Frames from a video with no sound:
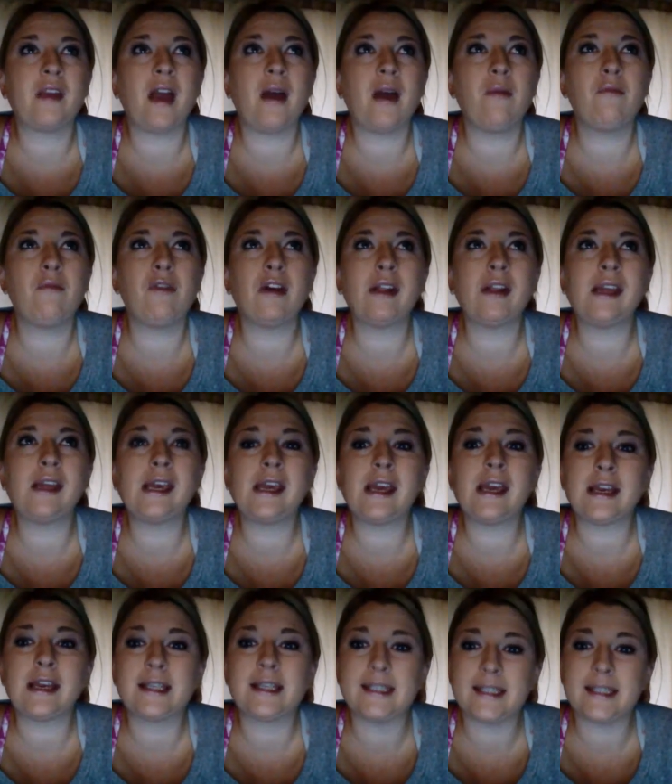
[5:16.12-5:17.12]
I'm
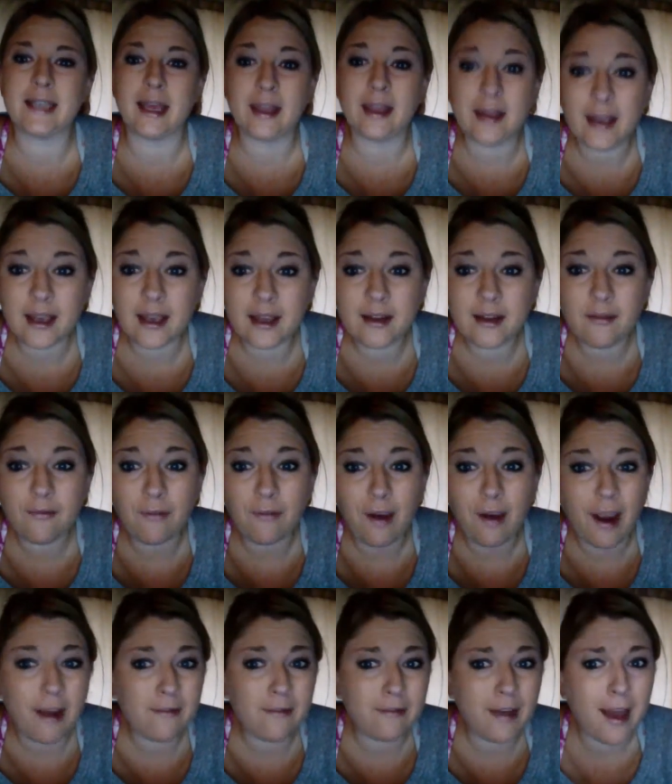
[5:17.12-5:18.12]
really excited for
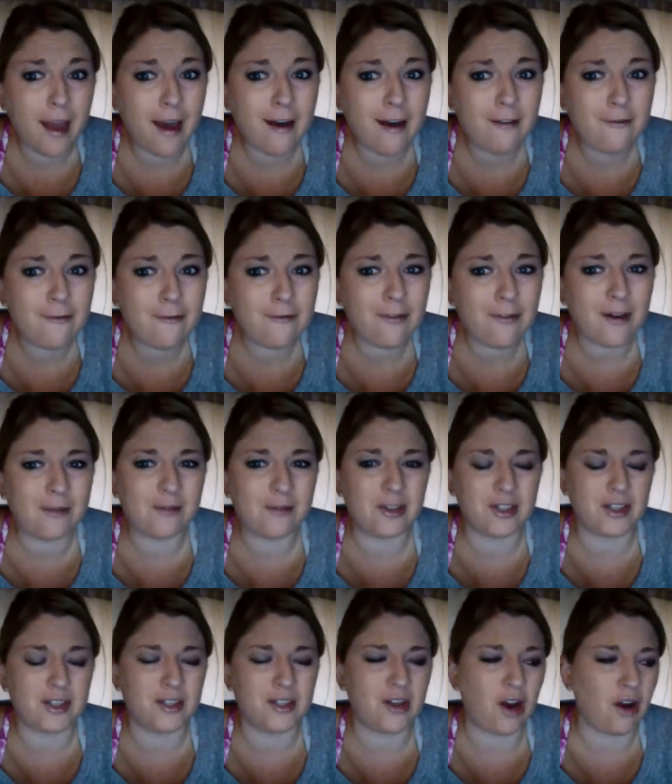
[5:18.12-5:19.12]
IVF. I'm
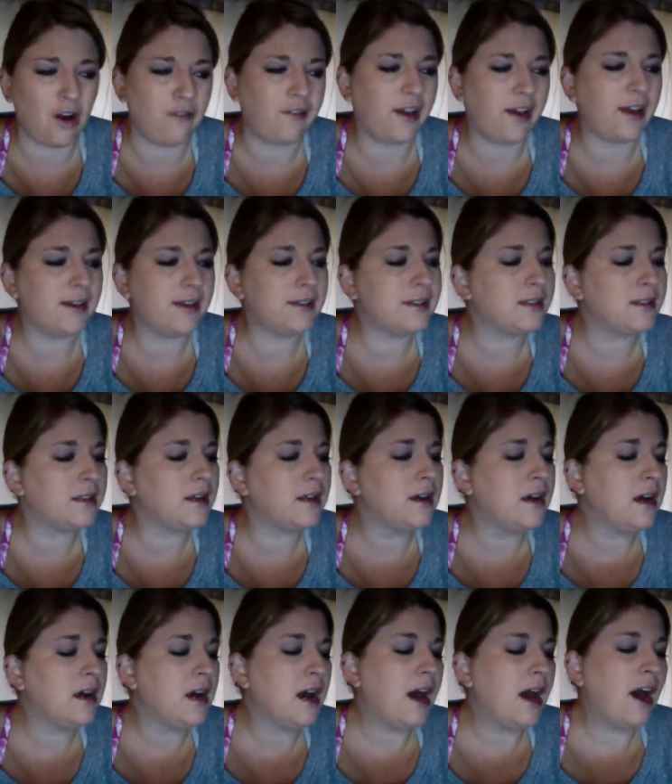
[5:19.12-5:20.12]
just nervous.
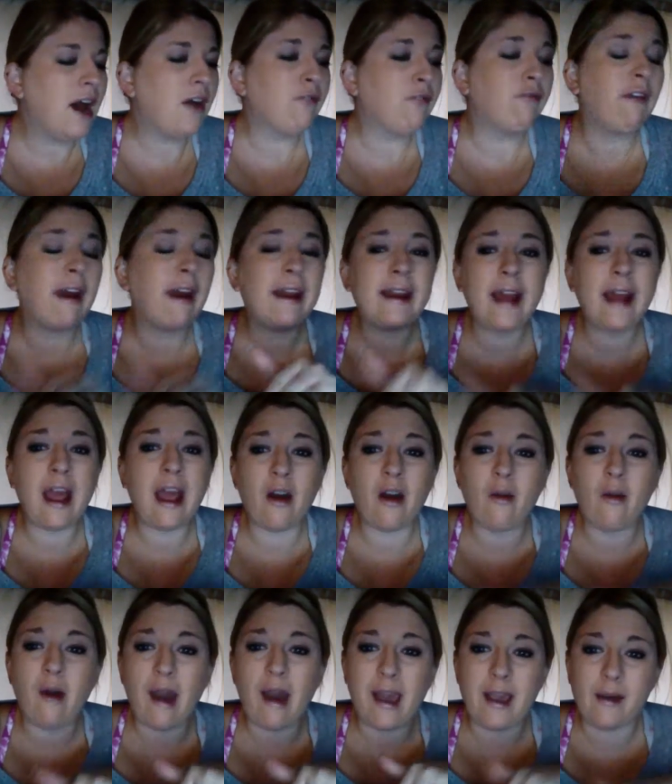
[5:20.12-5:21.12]
Right
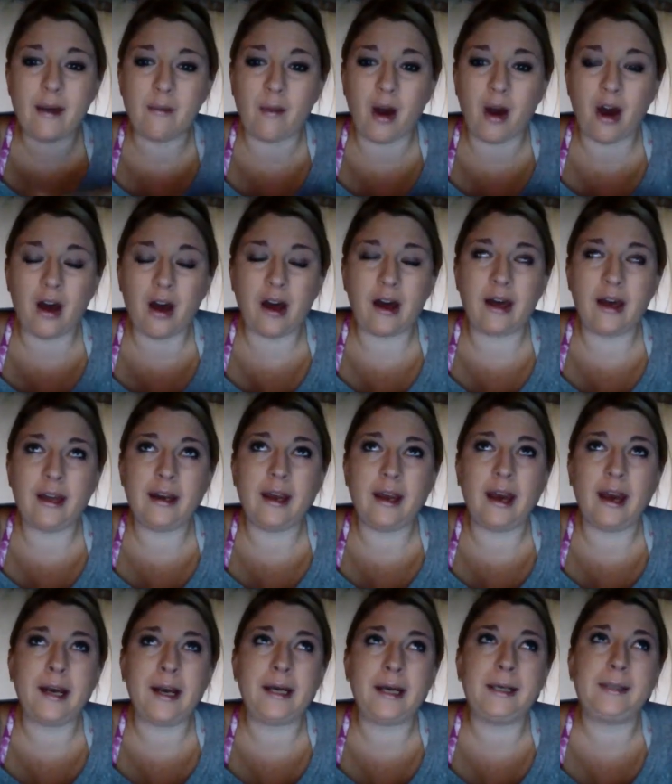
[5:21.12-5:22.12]
now, I am
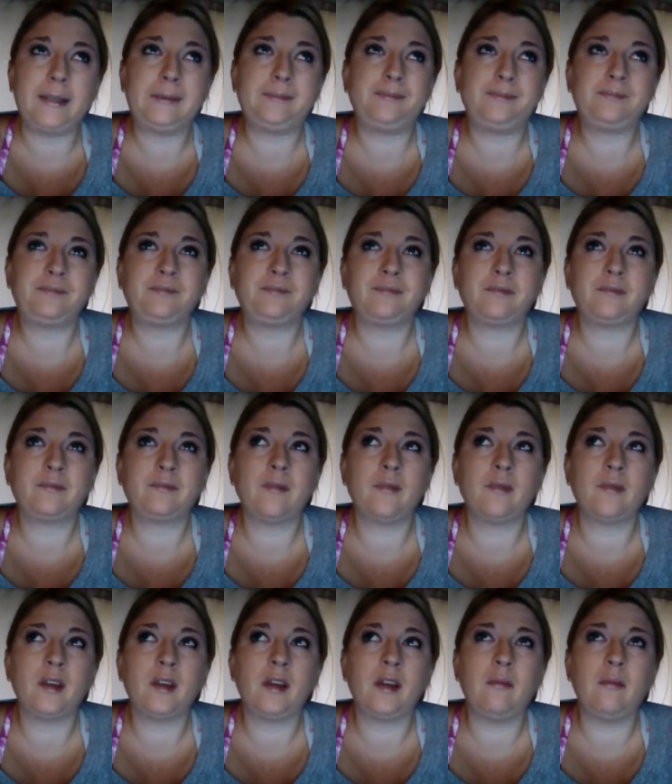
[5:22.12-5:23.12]
on
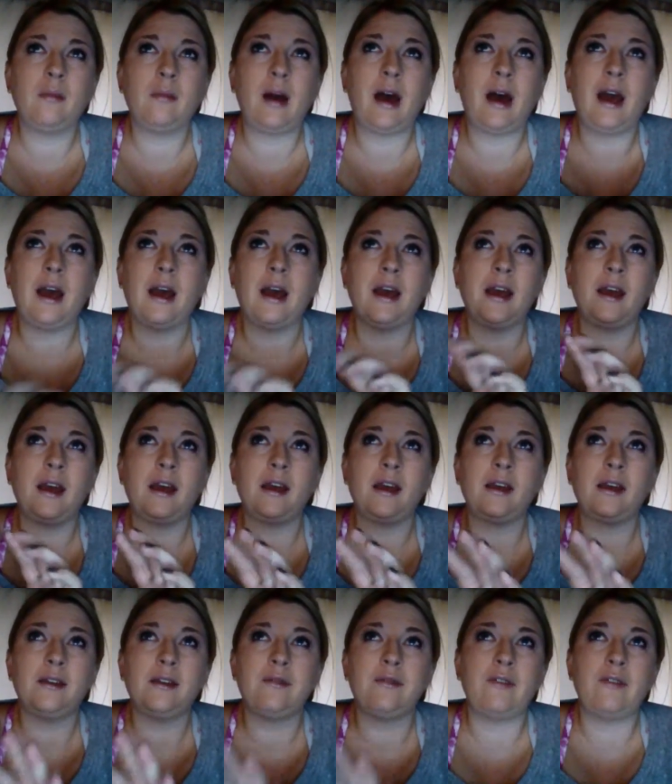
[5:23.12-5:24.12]

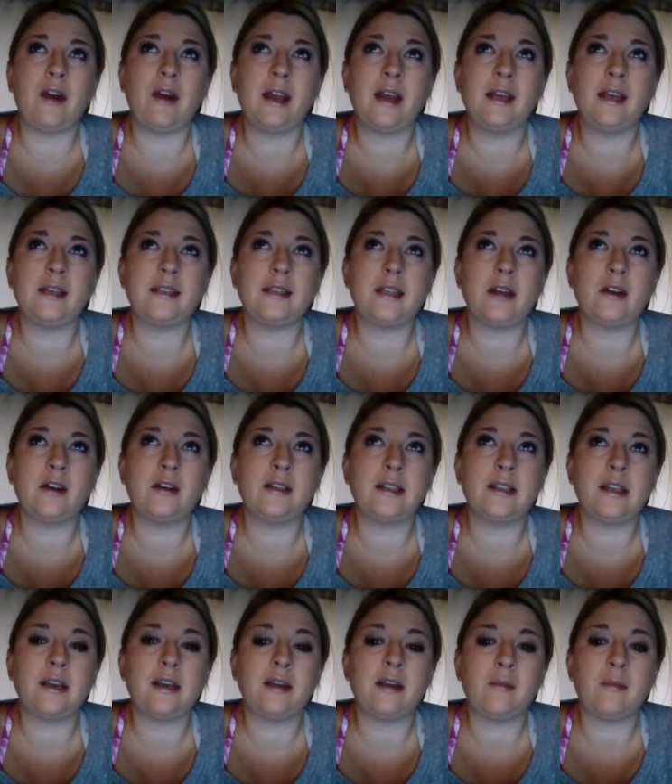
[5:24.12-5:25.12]
my Friday, Saturday,
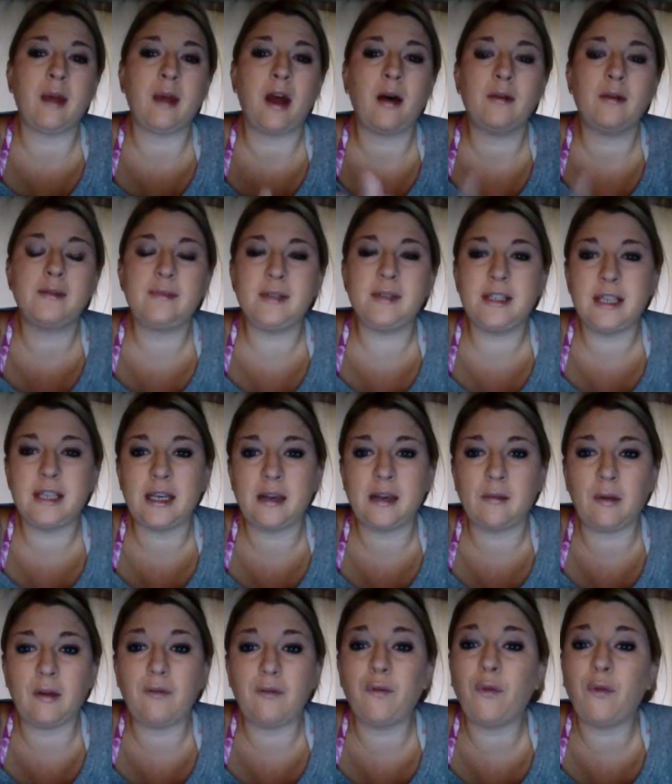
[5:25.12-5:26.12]
Sunday. I'll be
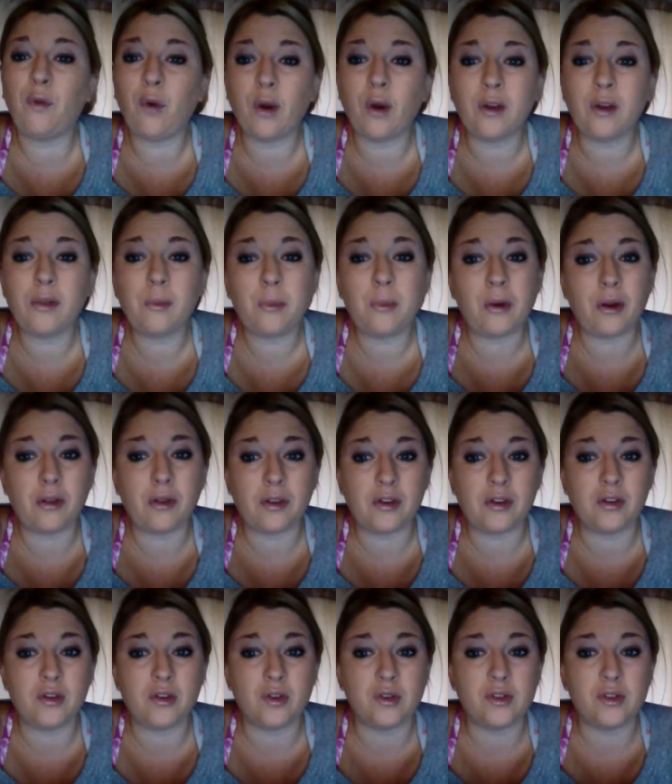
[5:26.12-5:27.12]
taking my 4th birth
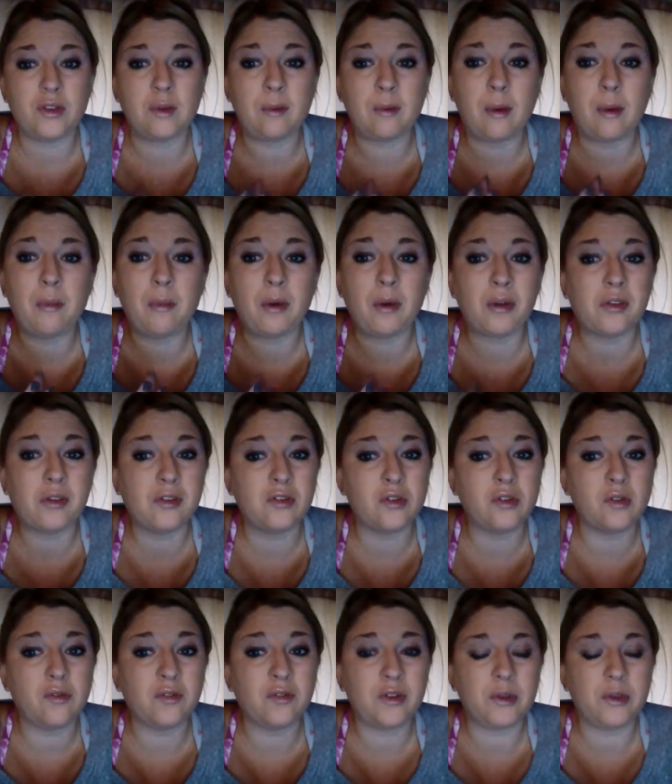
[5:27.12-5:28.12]
control. So I'm on birth
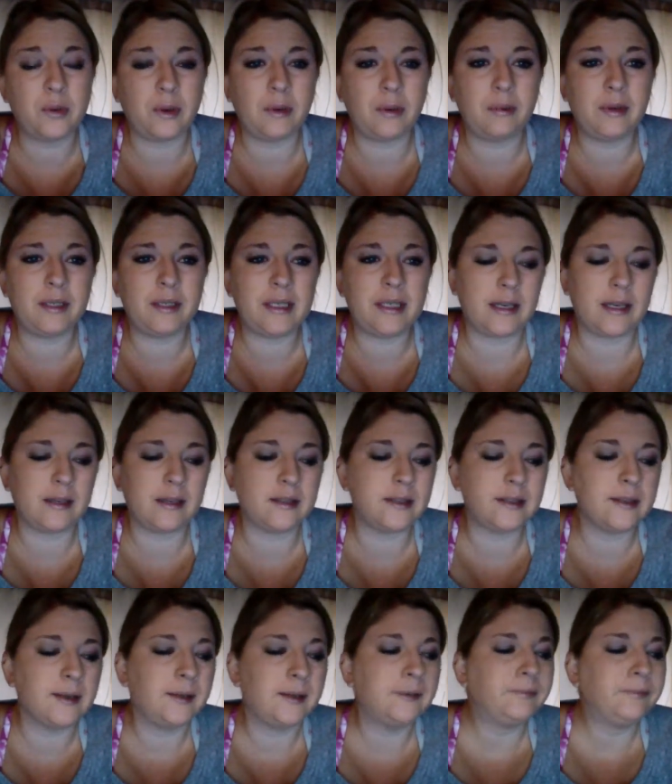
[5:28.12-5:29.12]
control for 21 days.